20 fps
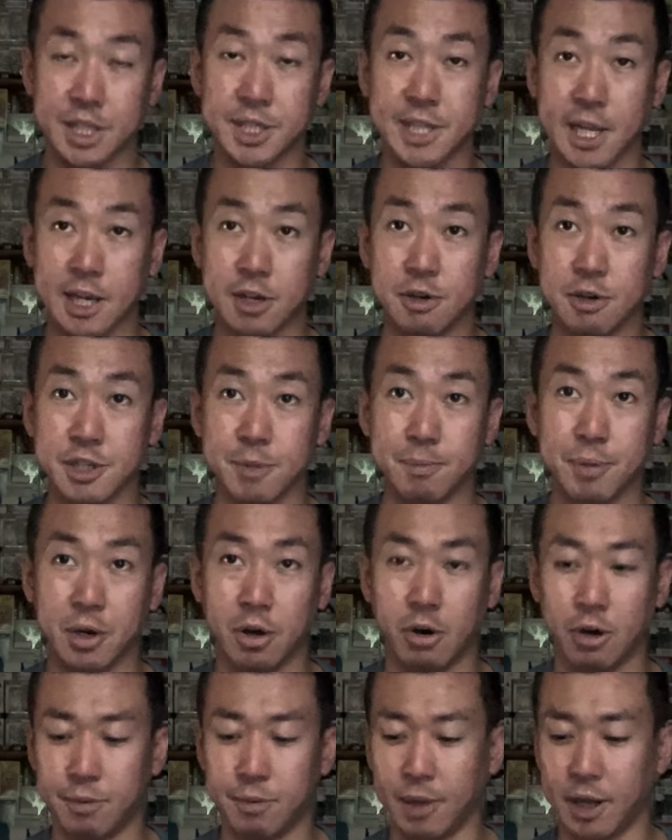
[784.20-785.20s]
stickers and put it
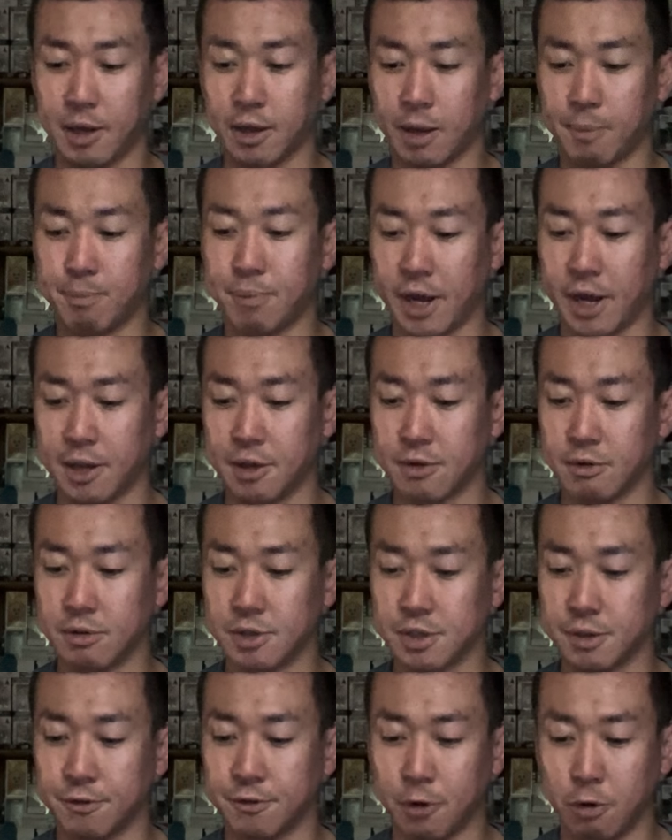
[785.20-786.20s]
on my like
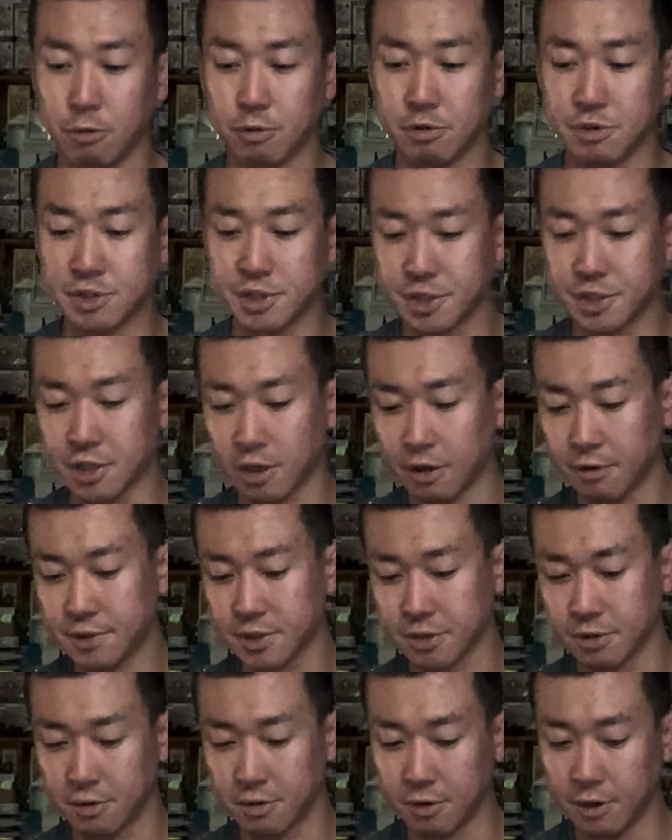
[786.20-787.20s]
binders and folders and stuff.
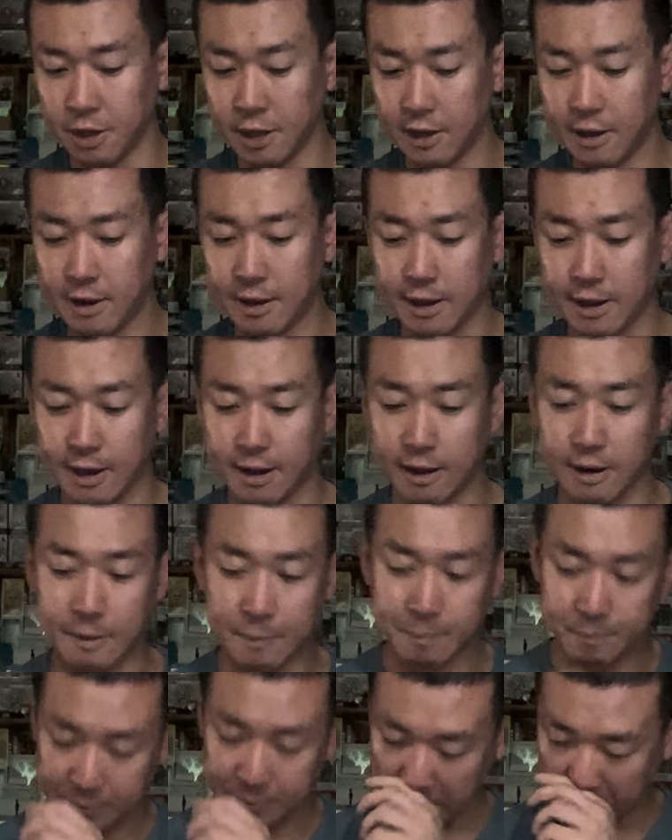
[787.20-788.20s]
So,
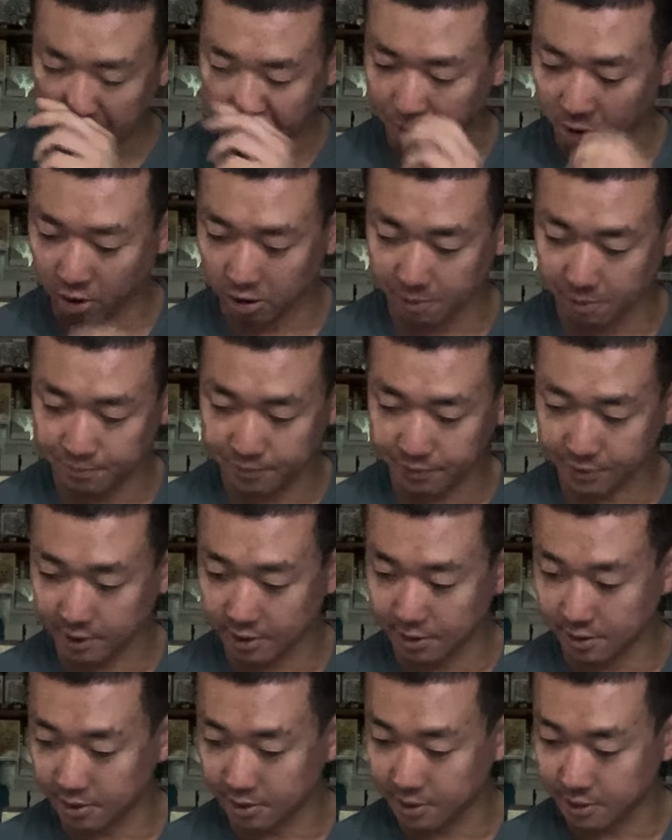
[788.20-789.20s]
I bought
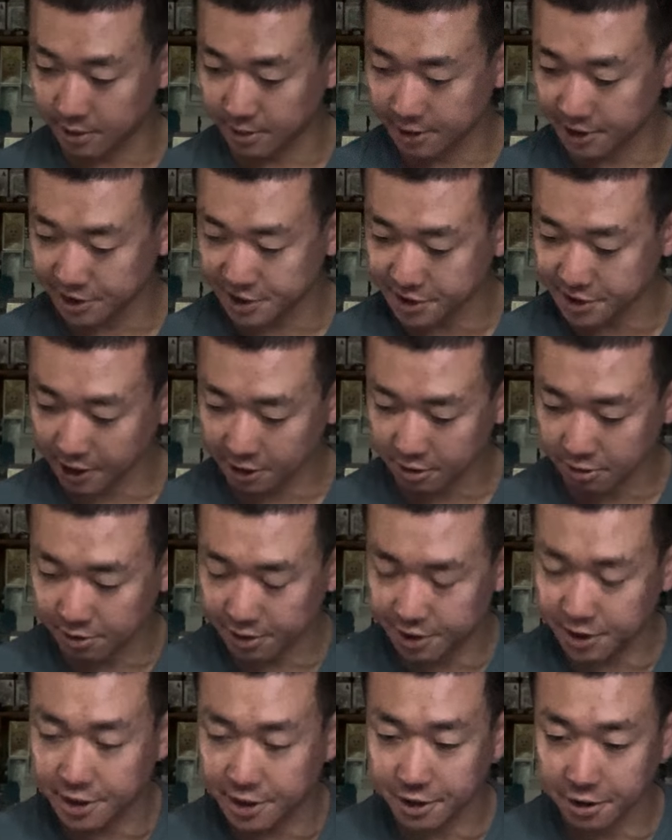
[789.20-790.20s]
this sticker
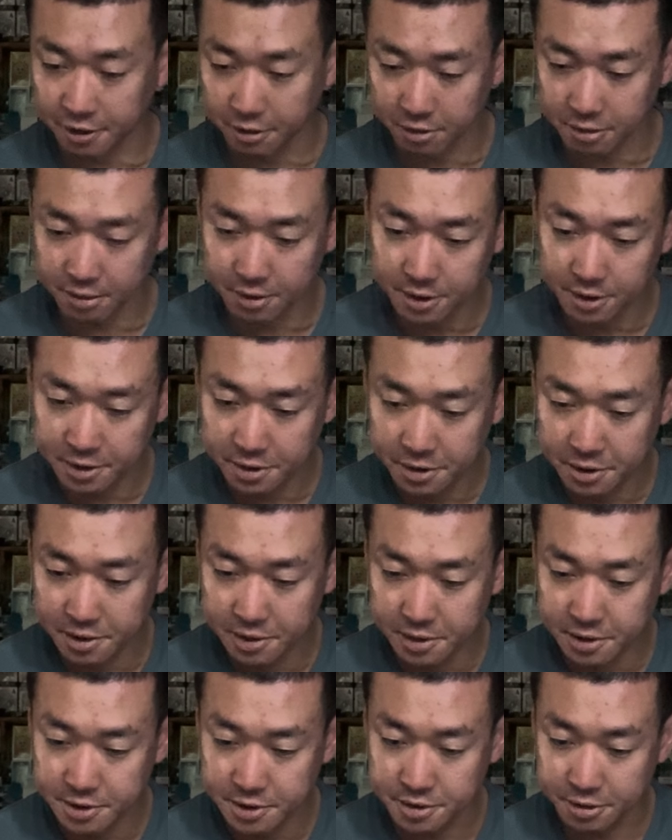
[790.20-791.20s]
here.
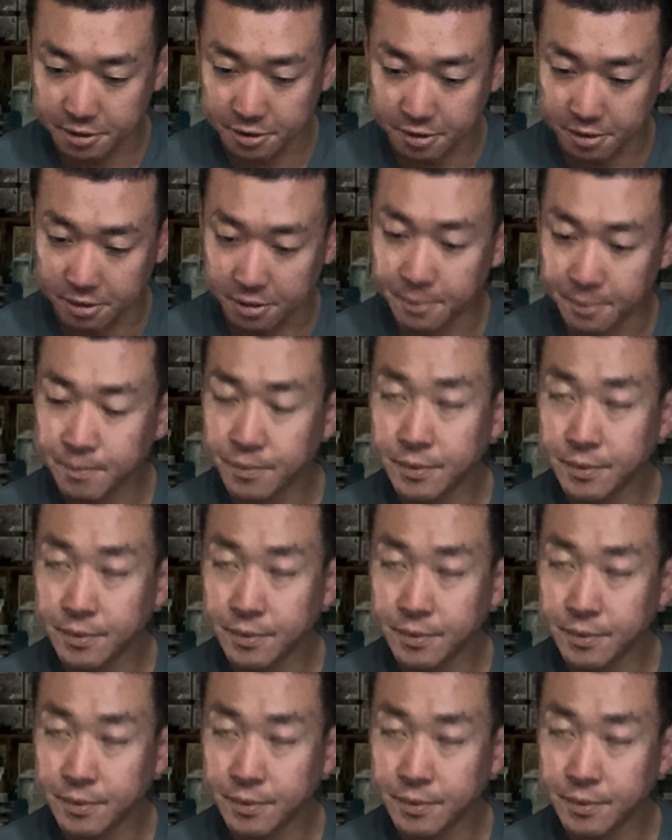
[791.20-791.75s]
So